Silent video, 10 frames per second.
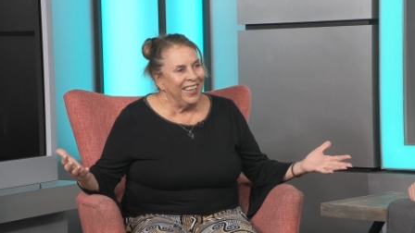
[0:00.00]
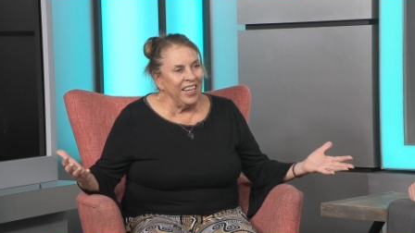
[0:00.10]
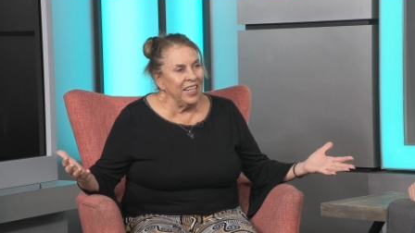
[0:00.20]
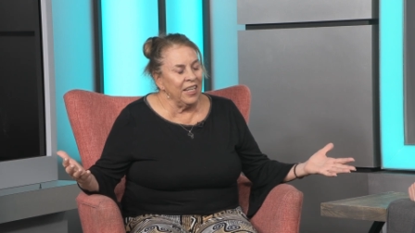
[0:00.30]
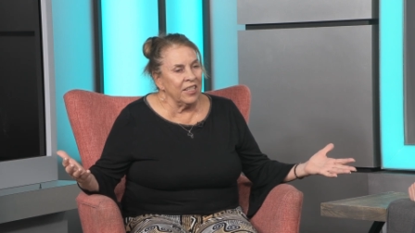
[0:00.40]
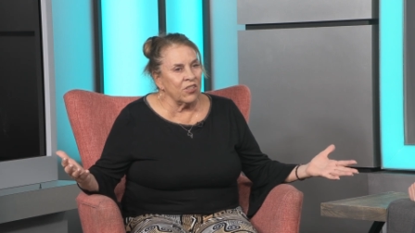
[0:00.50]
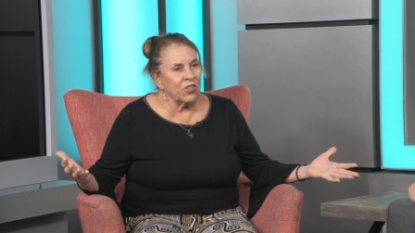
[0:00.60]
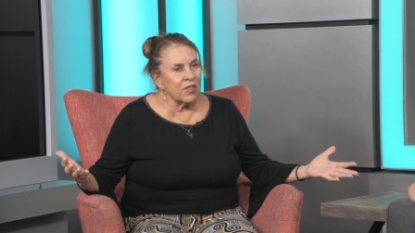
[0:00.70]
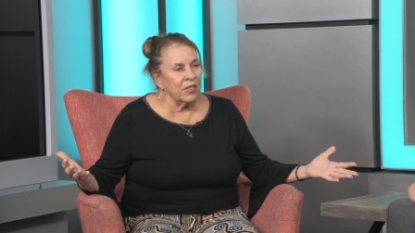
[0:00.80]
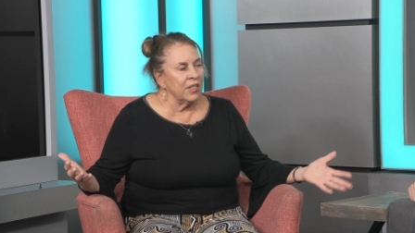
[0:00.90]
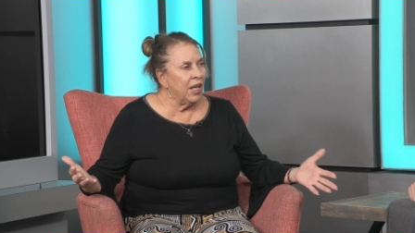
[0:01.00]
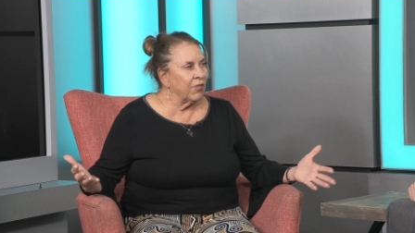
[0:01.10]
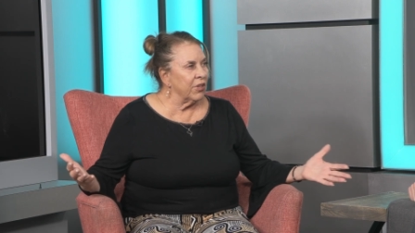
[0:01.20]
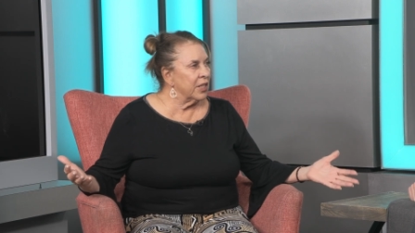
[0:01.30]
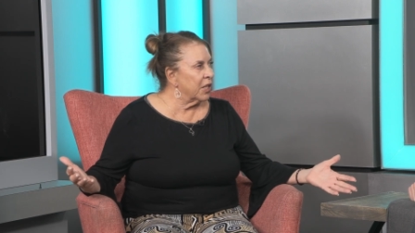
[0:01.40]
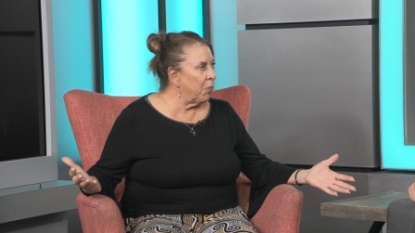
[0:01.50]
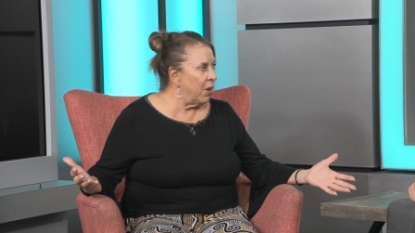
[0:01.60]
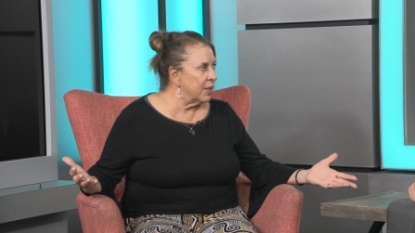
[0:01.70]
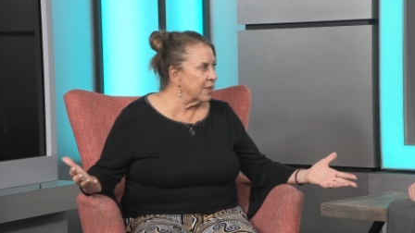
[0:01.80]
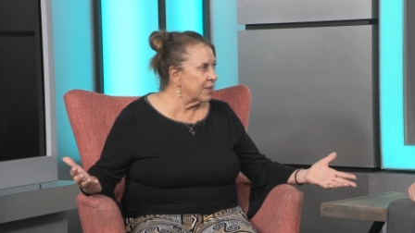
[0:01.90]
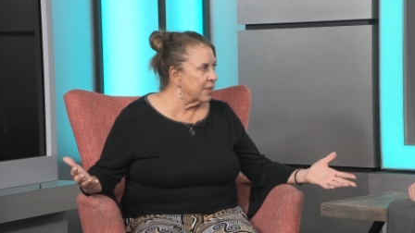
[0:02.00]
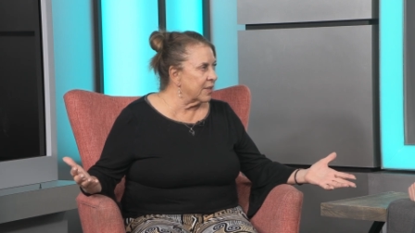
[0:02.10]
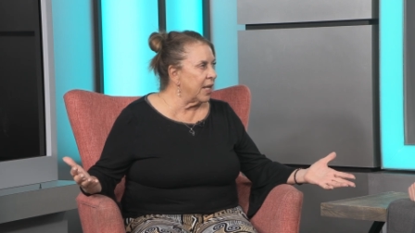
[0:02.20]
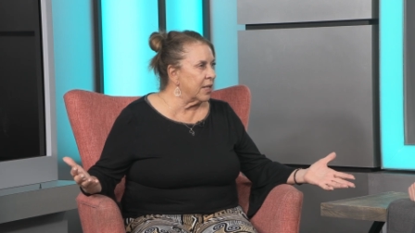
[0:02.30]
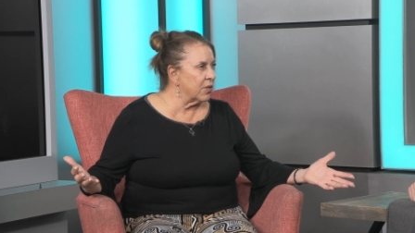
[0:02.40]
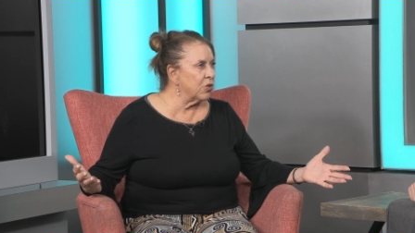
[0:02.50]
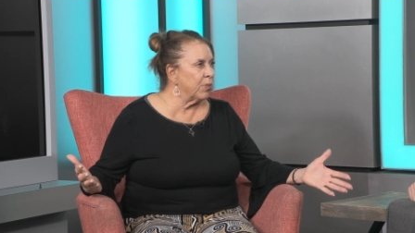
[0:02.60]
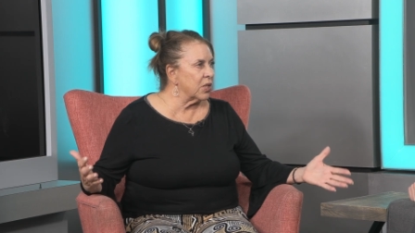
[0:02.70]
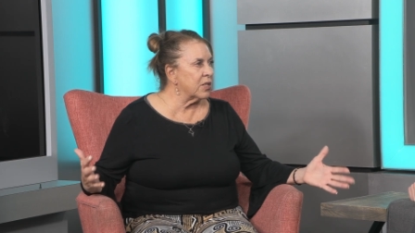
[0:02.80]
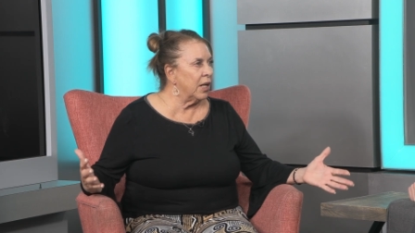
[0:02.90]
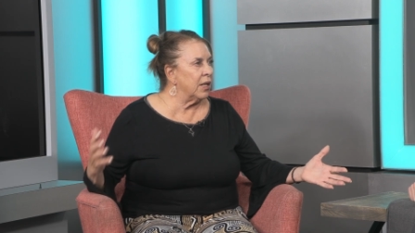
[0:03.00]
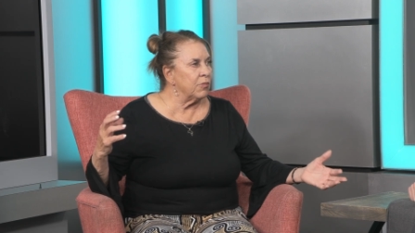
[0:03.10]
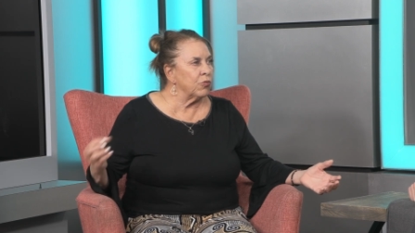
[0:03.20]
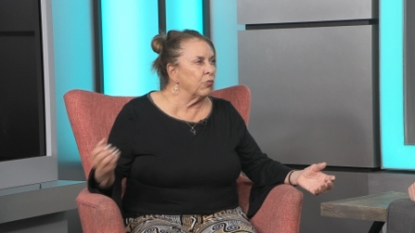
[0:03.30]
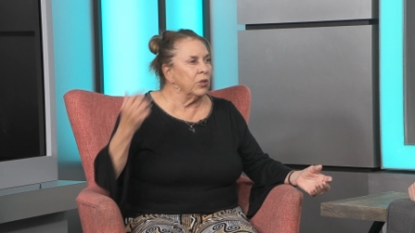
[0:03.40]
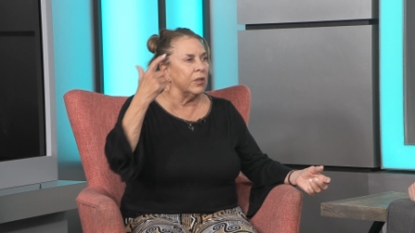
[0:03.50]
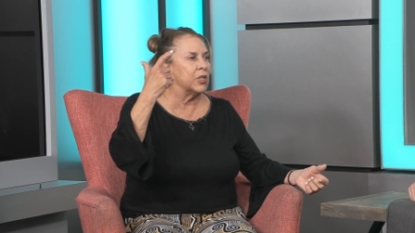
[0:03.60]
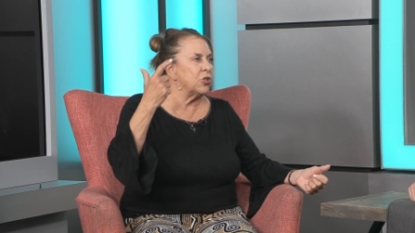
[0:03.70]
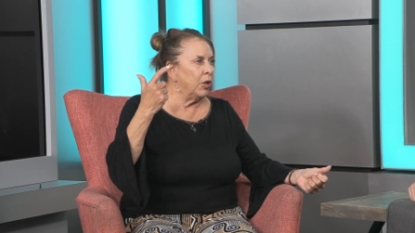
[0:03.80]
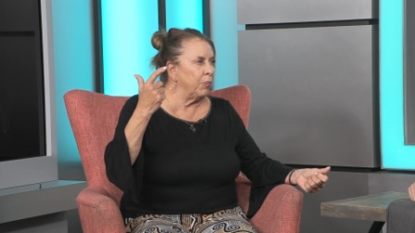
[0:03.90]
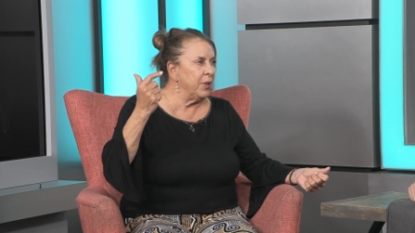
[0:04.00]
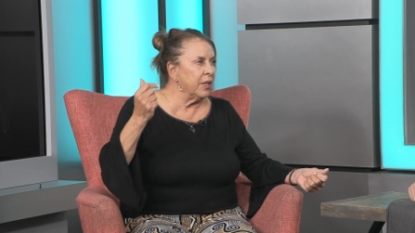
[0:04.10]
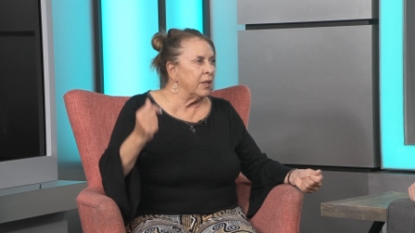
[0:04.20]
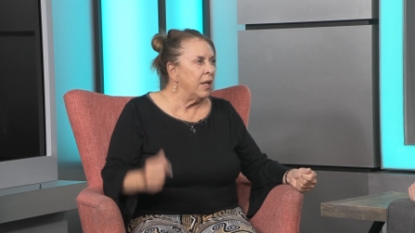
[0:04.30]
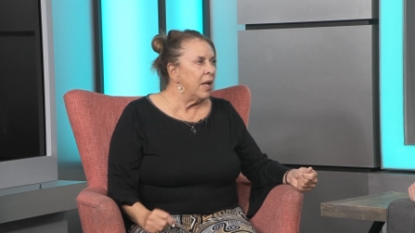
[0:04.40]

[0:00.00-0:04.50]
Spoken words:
it's just a never-ending process. It takes too much time to really jump in.